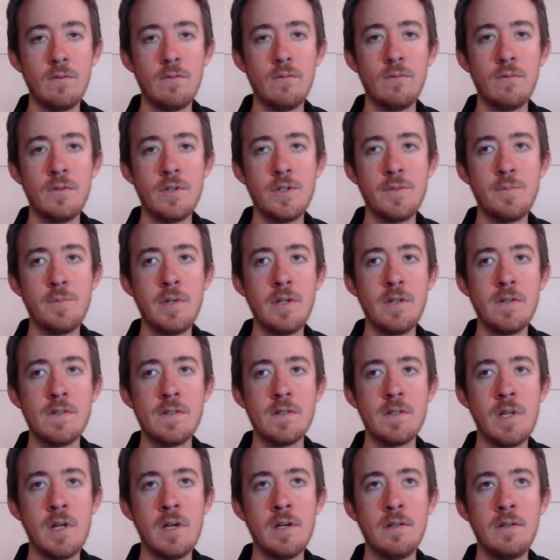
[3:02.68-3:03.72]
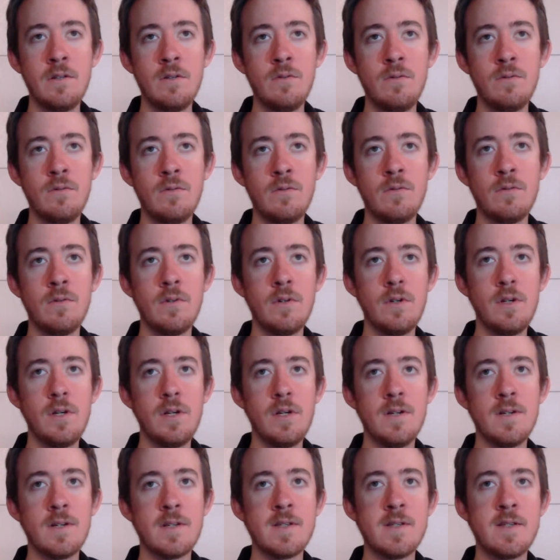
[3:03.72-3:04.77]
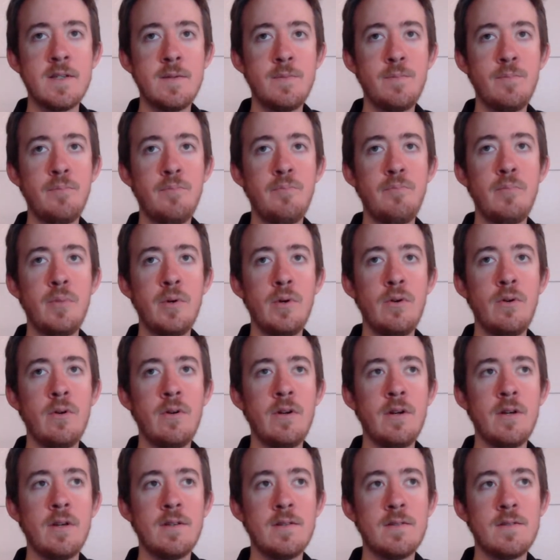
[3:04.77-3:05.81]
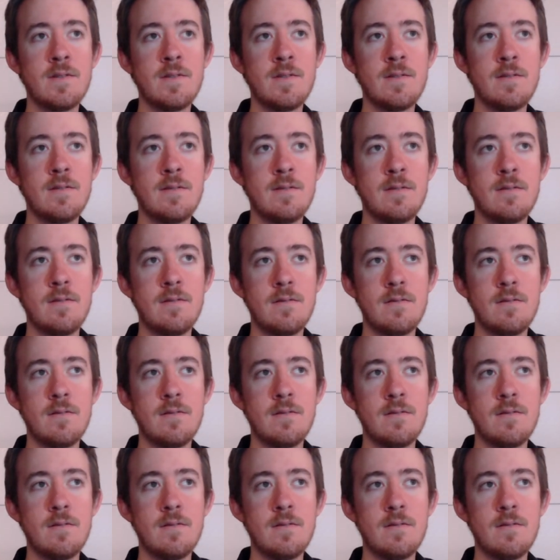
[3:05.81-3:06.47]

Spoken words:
which means that you experience